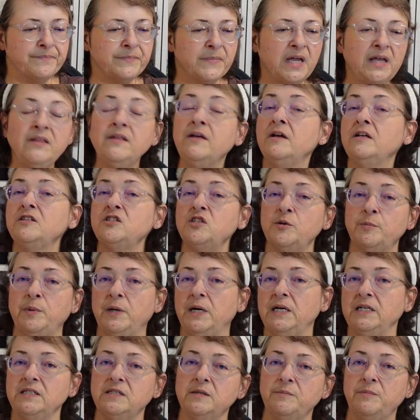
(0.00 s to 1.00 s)
And then,
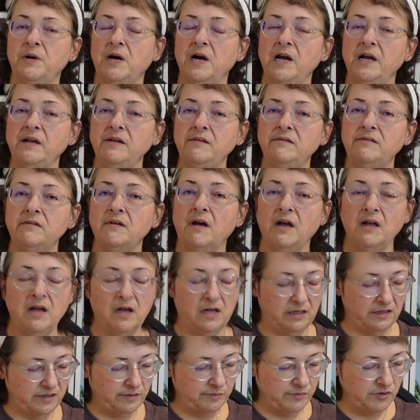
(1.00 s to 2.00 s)
surprise, surprise, I
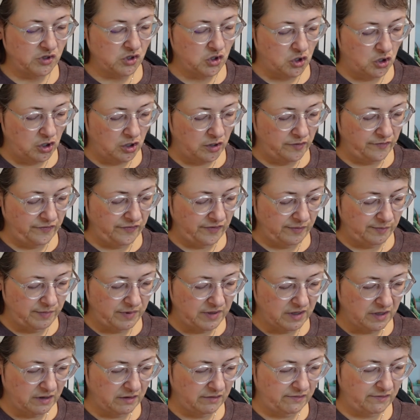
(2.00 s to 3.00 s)
got some scarves
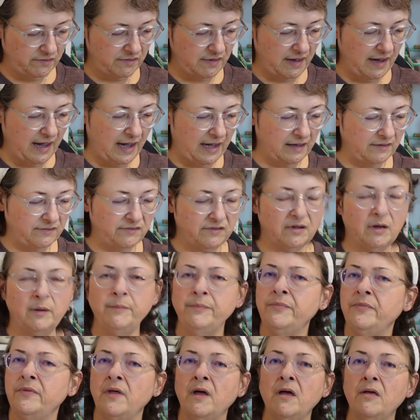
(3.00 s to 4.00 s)
because they had some.
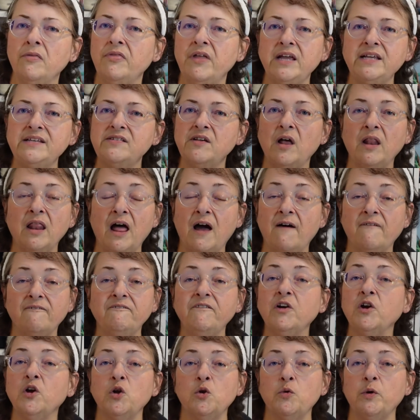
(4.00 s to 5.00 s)
They sell out
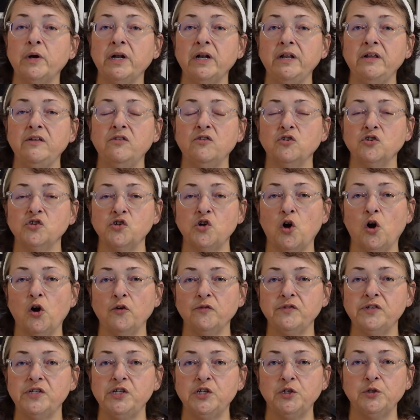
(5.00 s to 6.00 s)
very quickly, their
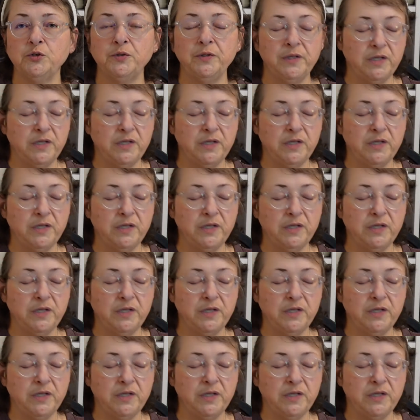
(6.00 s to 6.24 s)
scarves do.